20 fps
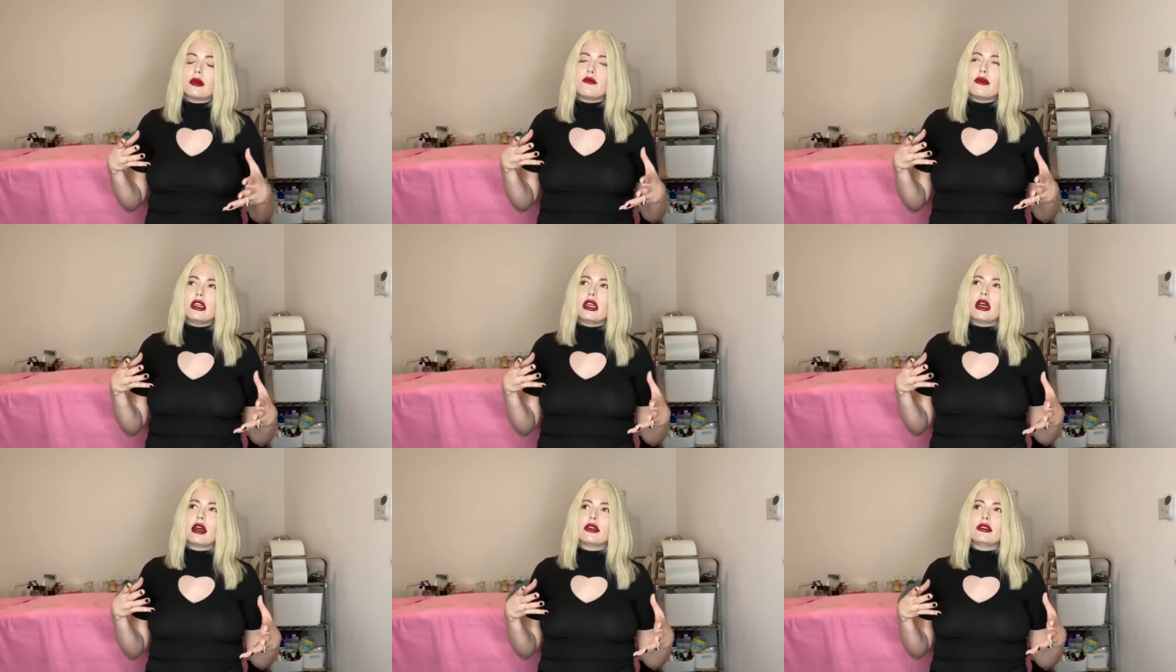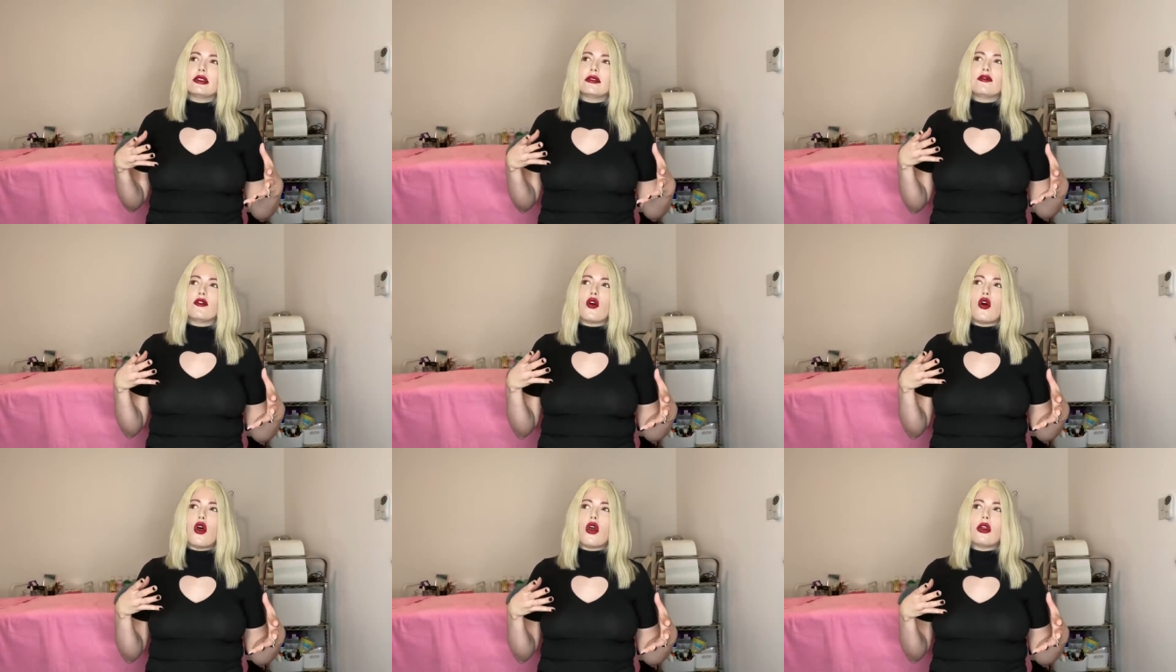because of
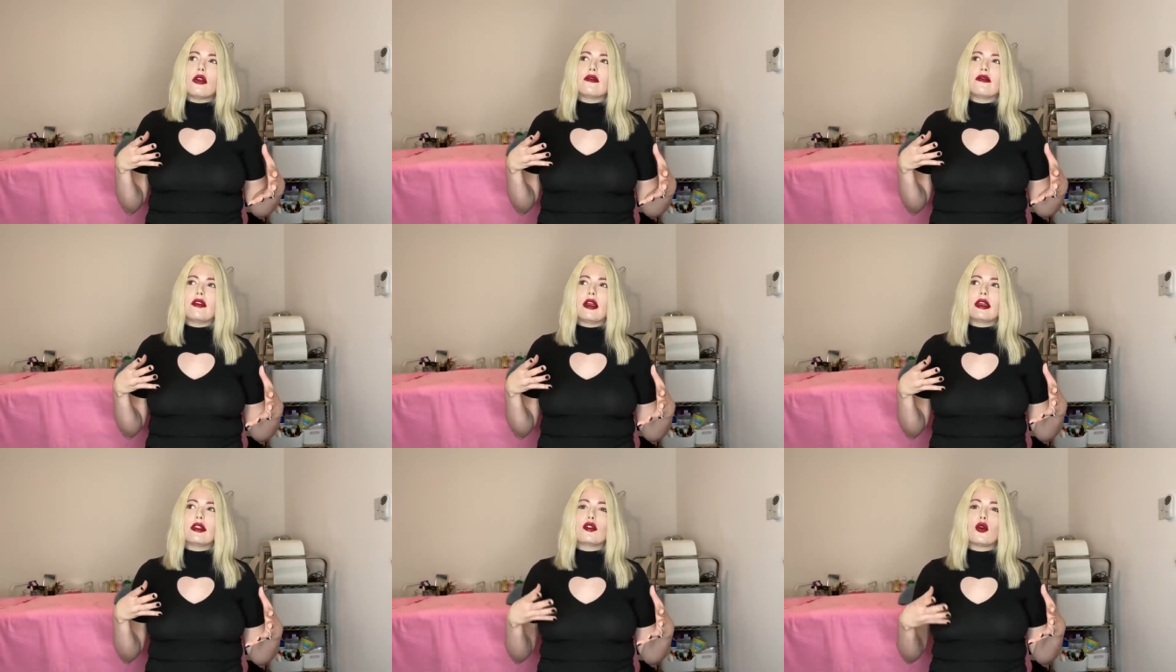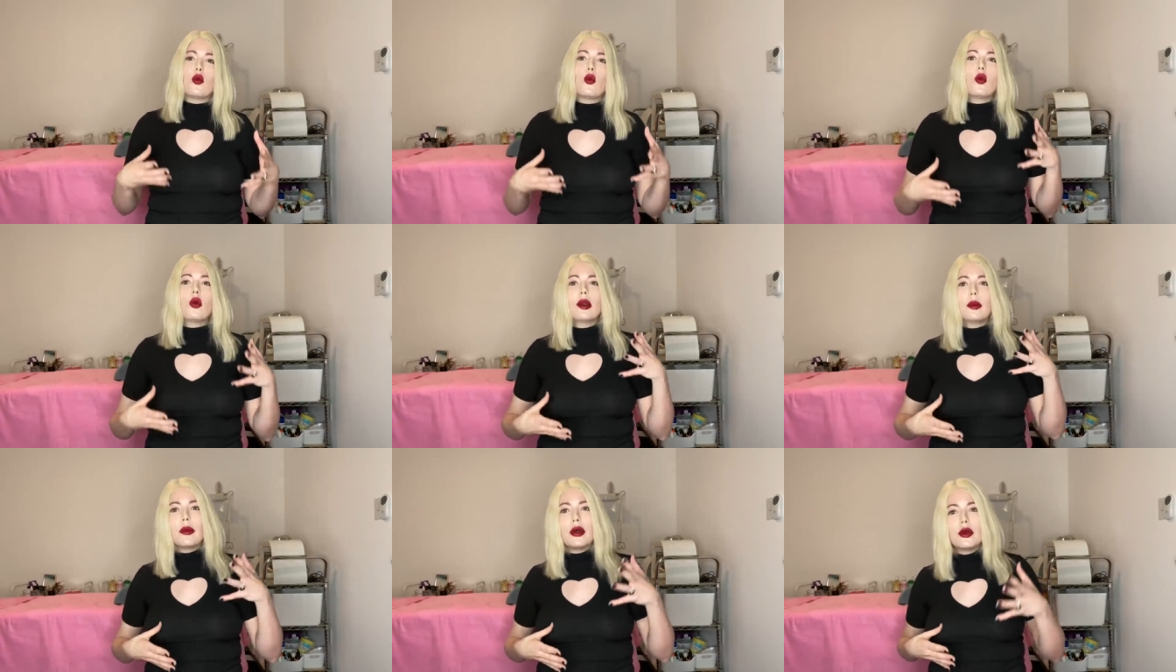all of like the
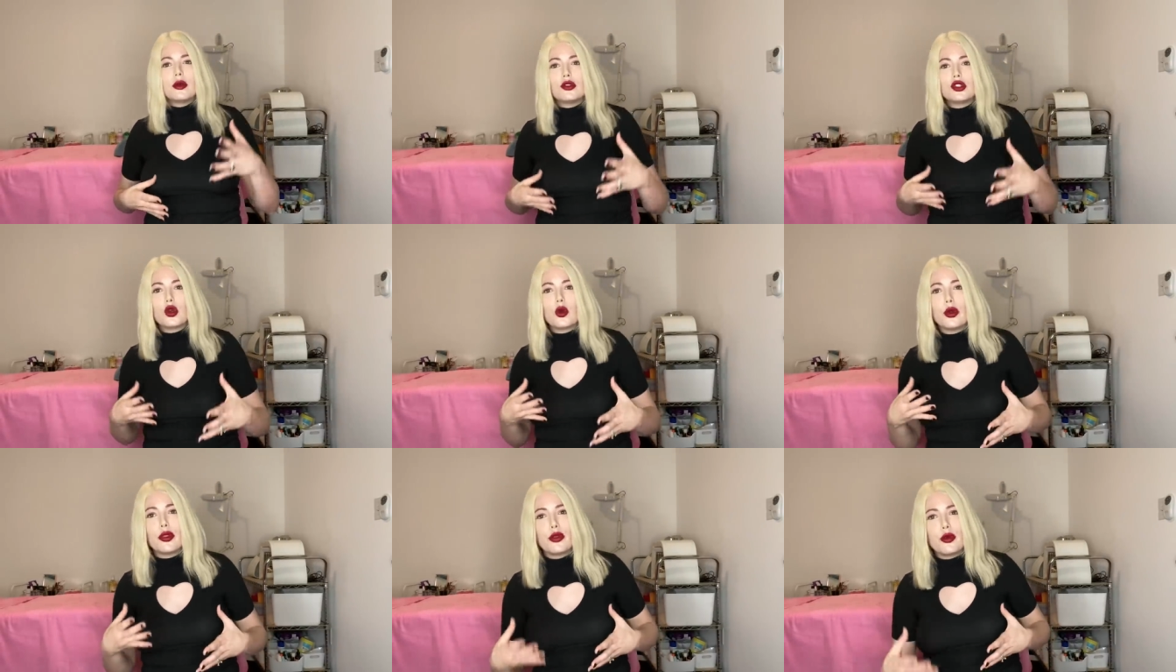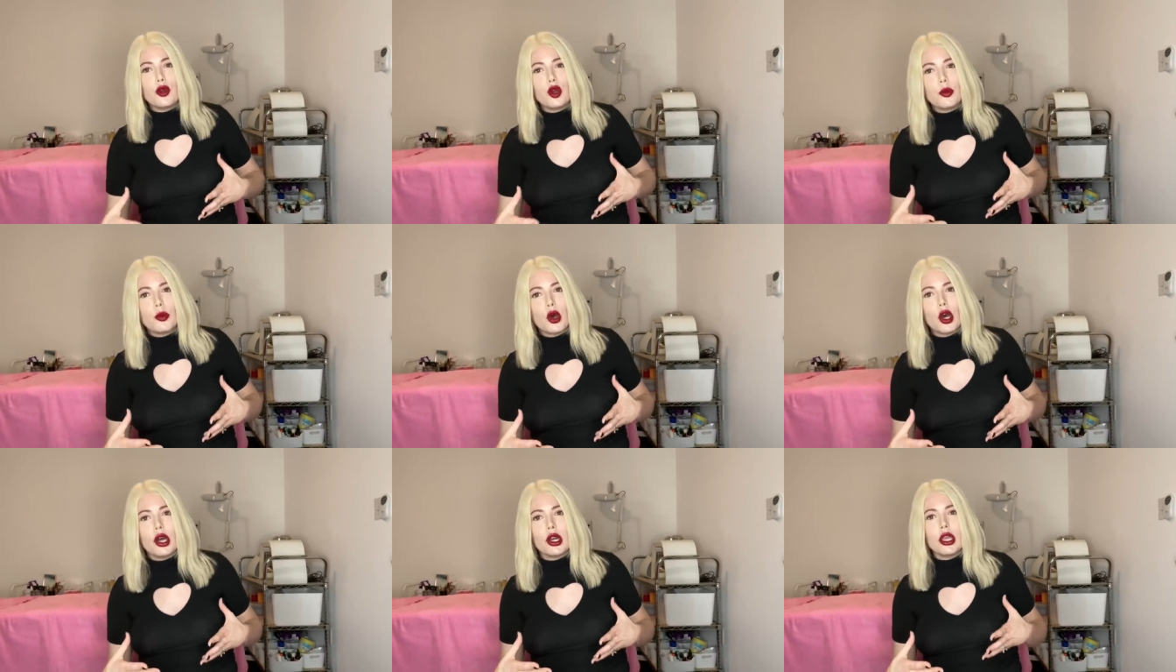hormones going through your
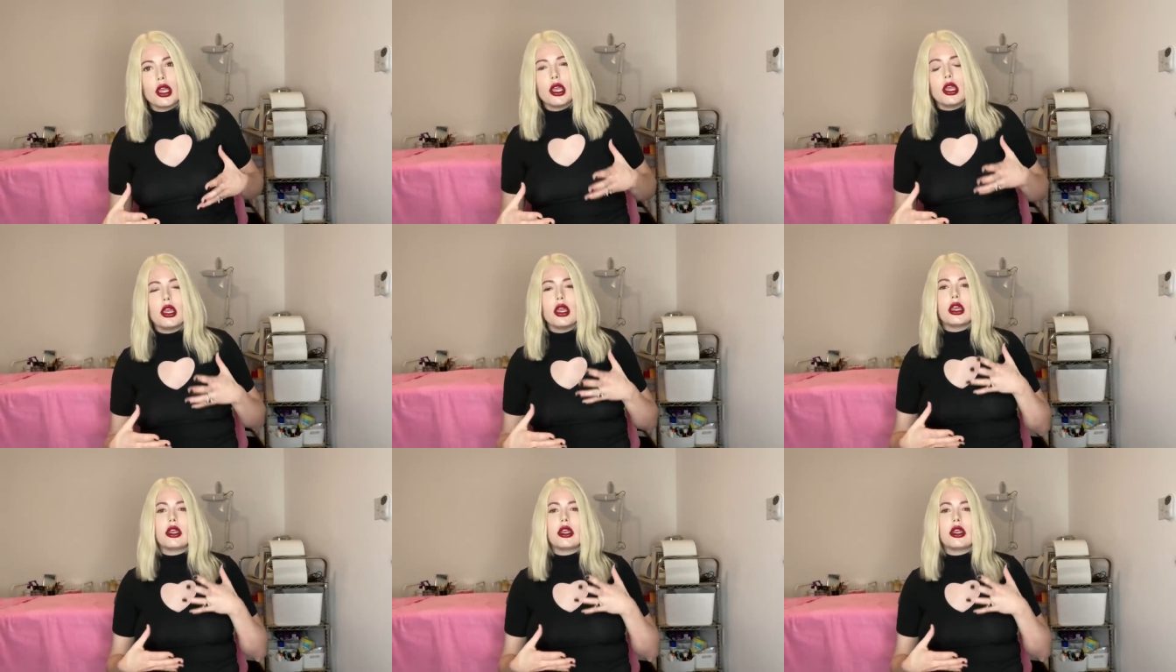body